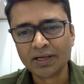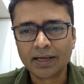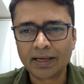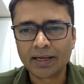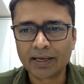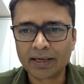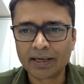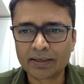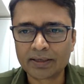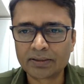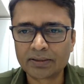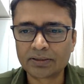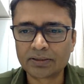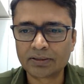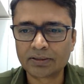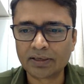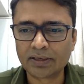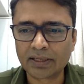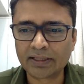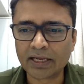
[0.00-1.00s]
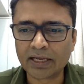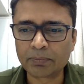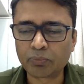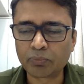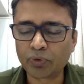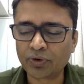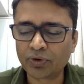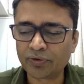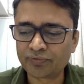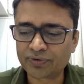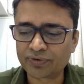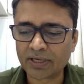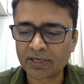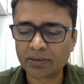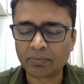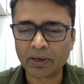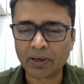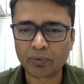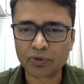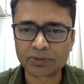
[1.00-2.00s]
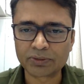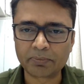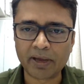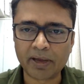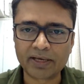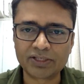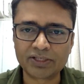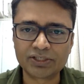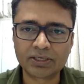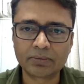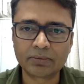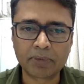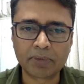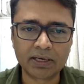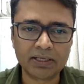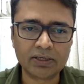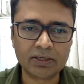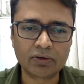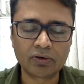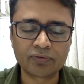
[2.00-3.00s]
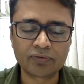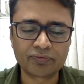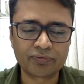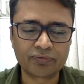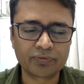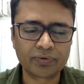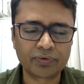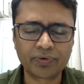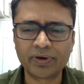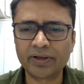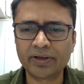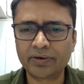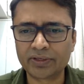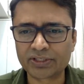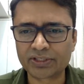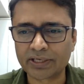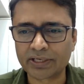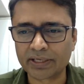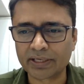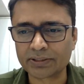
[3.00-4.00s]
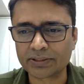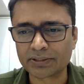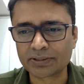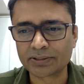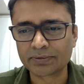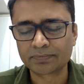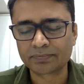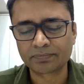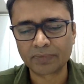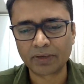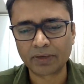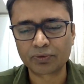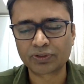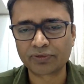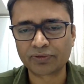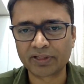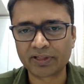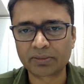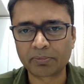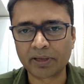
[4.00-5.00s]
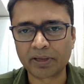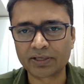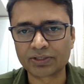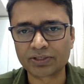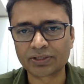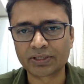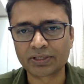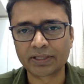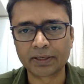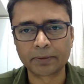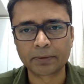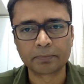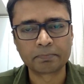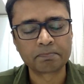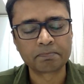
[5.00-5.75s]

And at that point of time, I was managing money of really rich clients. I was a wealth manager then.